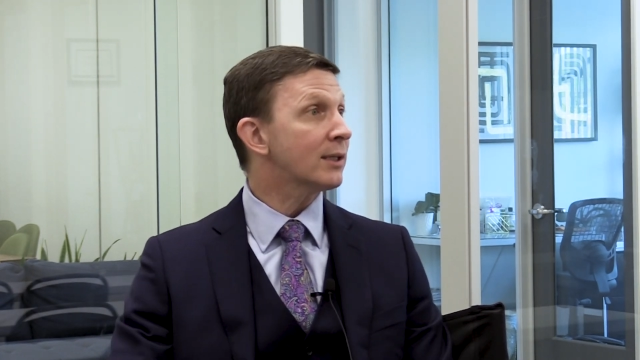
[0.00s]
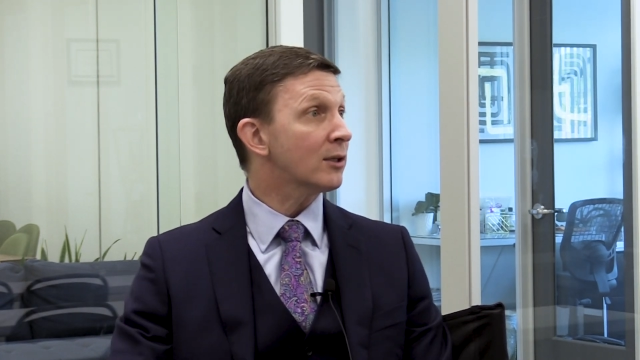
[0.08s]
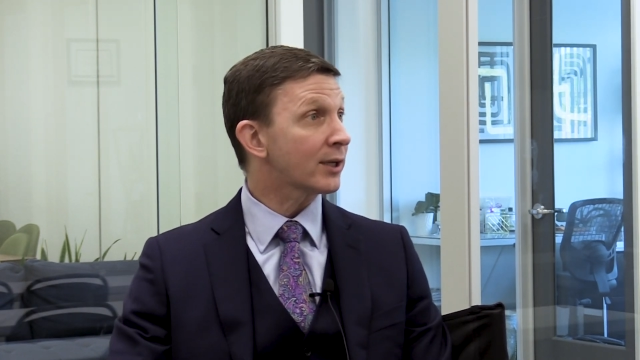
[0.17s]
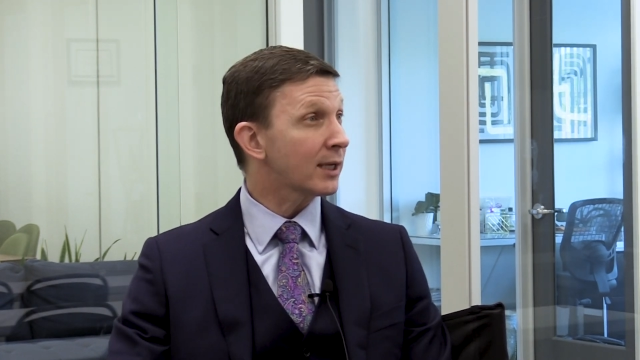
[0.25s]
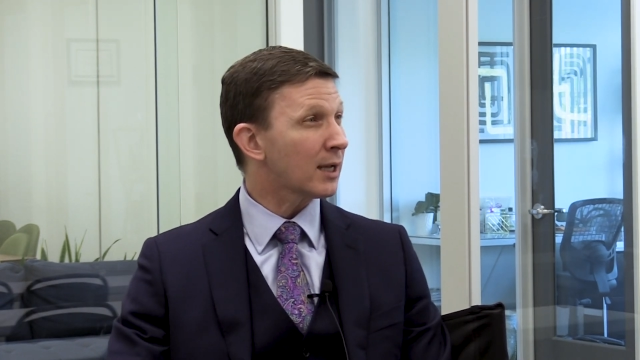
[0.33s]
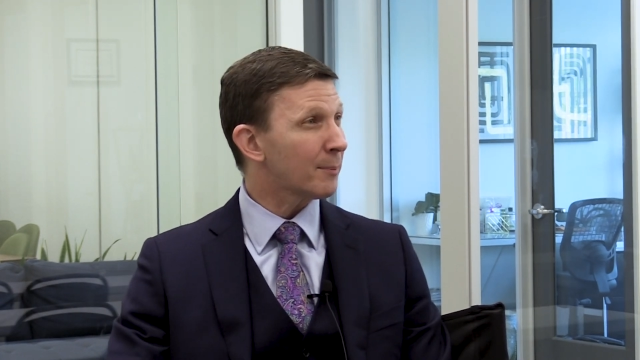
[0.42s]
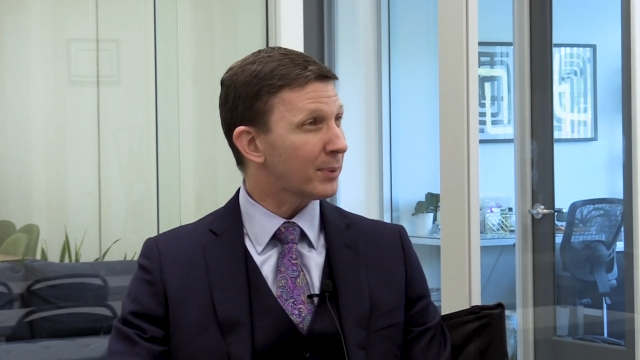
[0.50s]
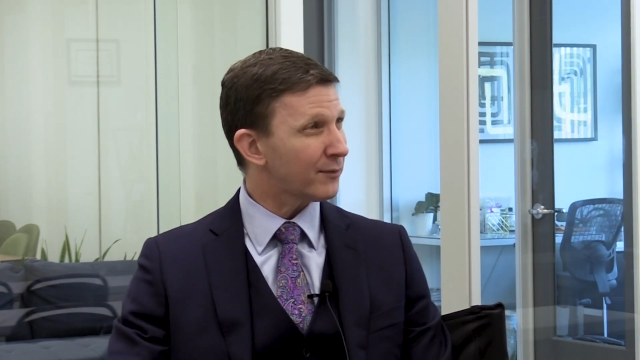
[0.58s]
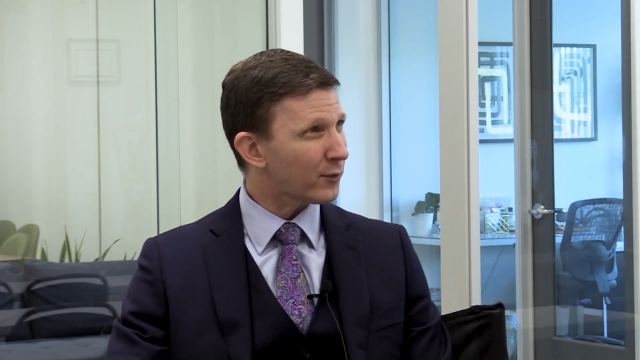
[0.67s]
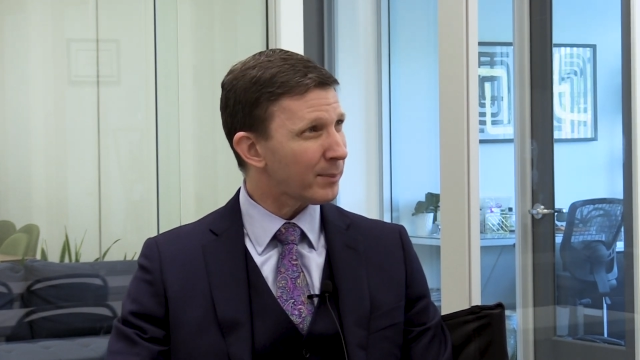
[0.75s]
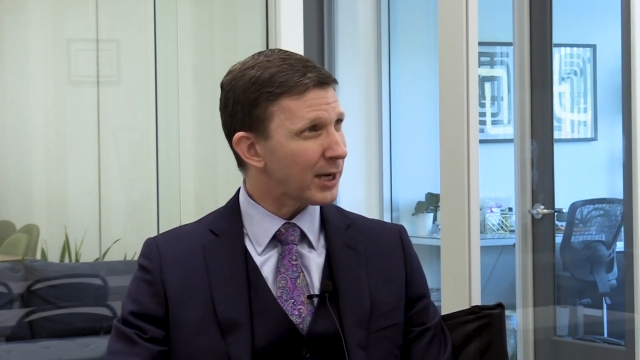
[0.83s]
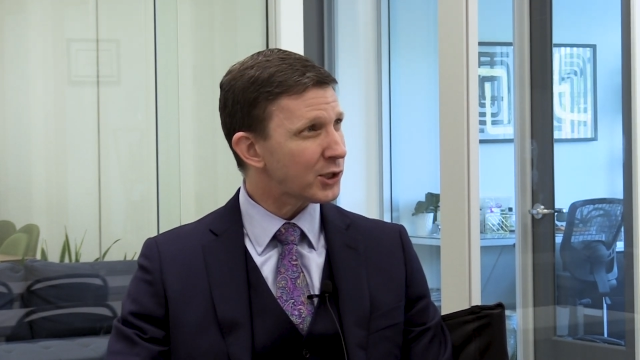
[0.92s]
and looking up
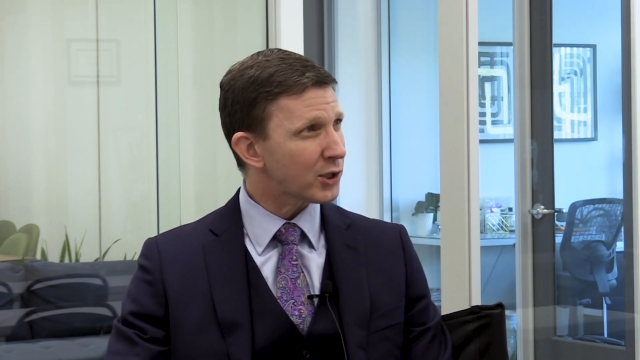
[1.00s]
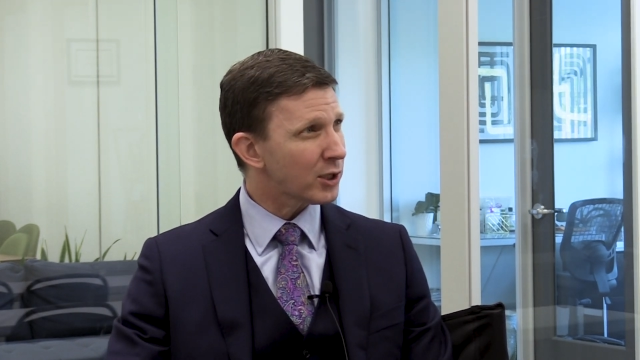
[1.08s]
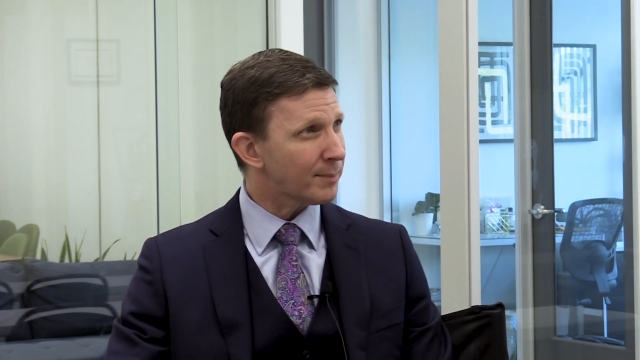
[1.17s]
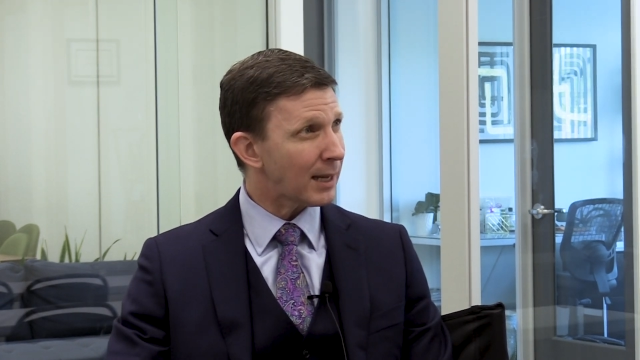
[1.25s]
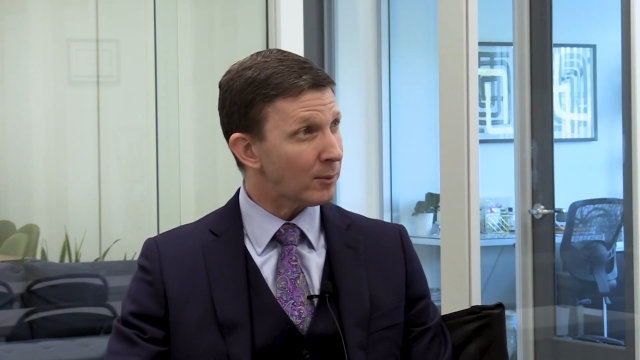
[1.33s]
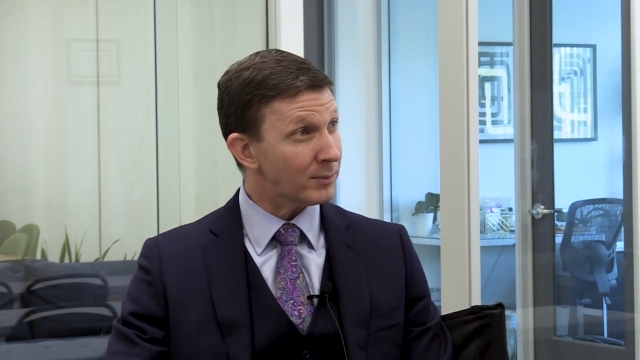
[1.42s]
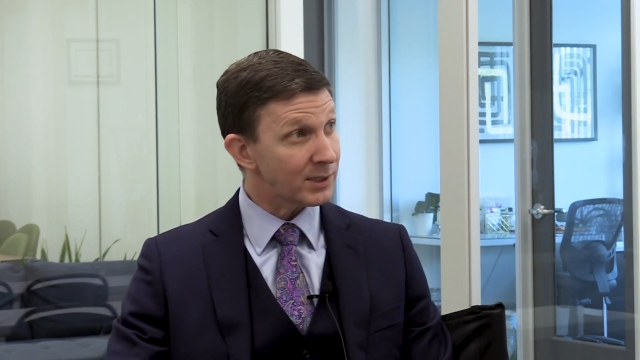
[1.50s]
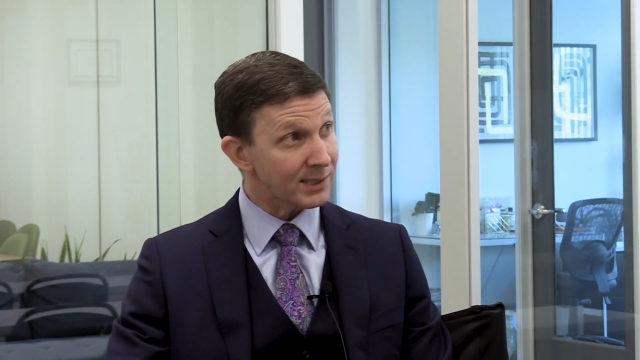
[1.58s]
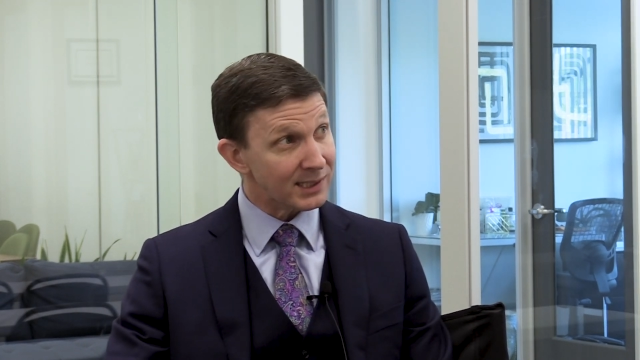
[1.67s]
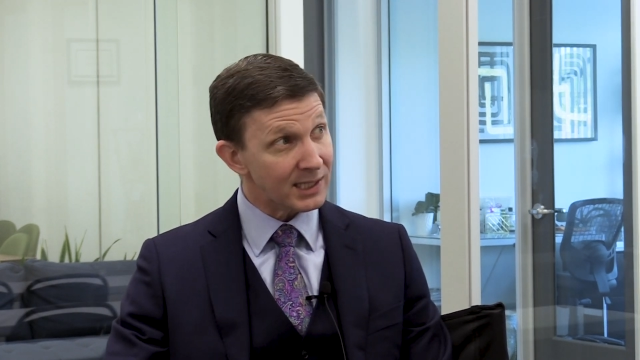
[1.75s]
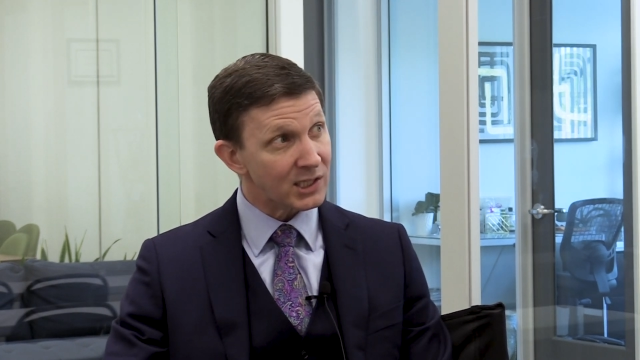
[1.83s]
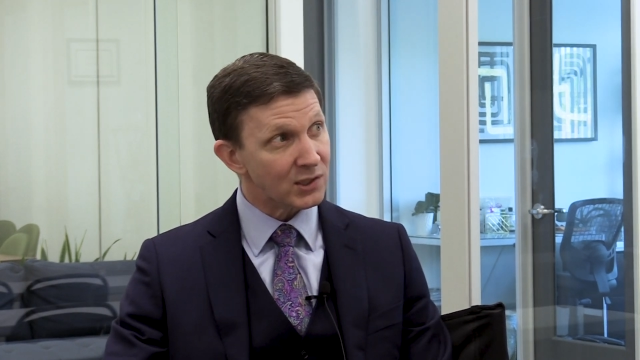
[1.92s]
information about
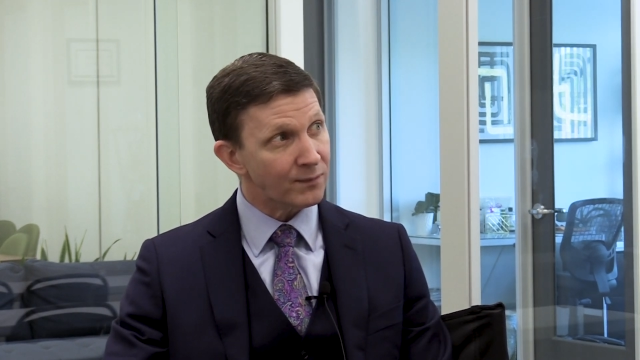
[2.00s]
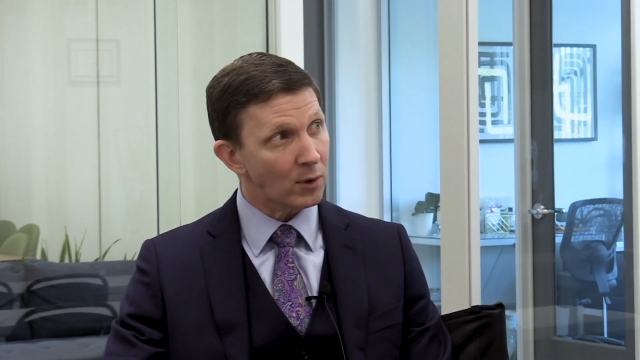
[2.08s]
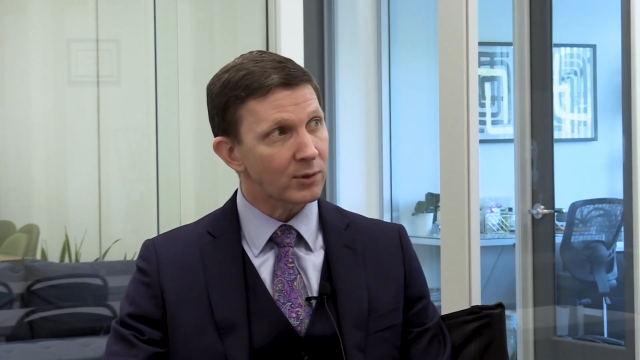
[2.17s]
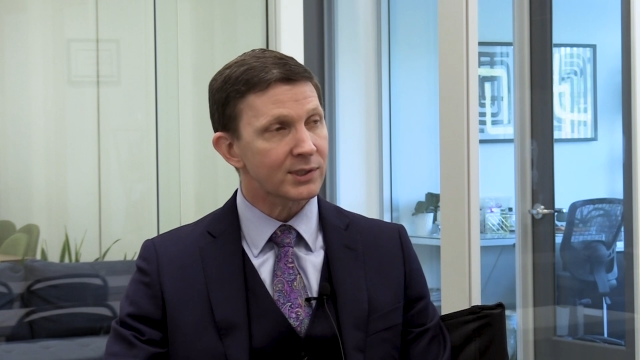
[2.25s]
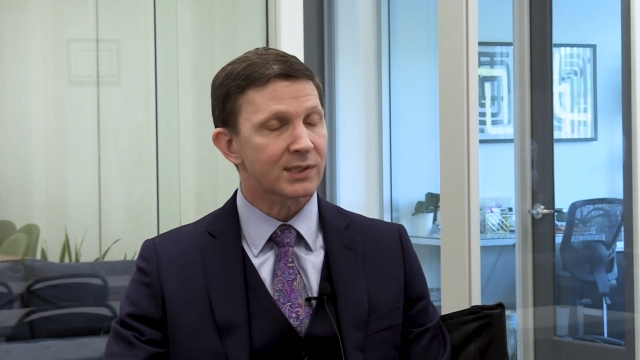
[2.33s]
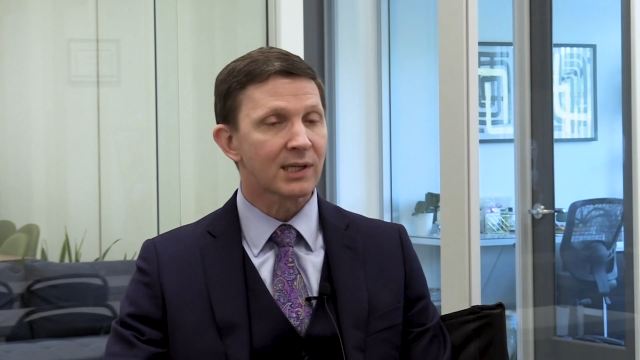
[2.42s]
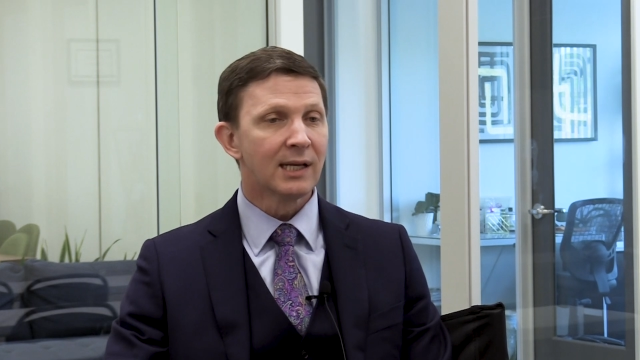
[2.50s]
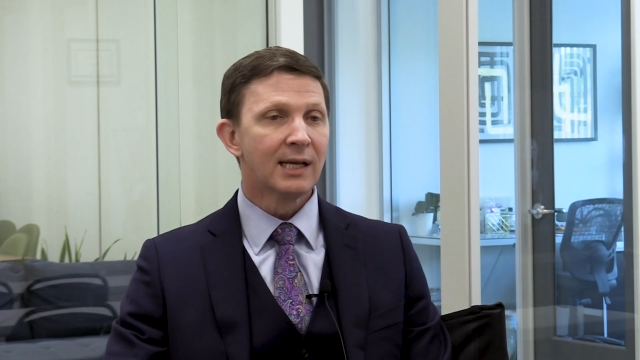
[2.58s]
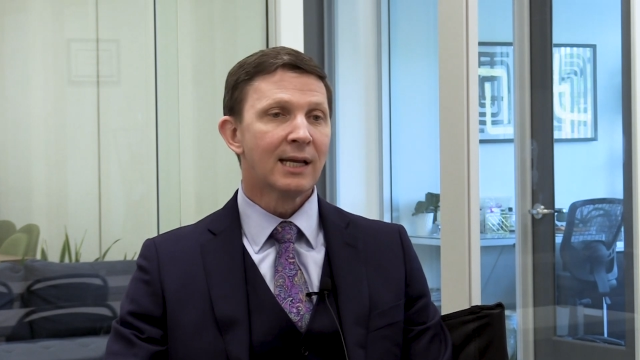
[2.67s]
deceased folks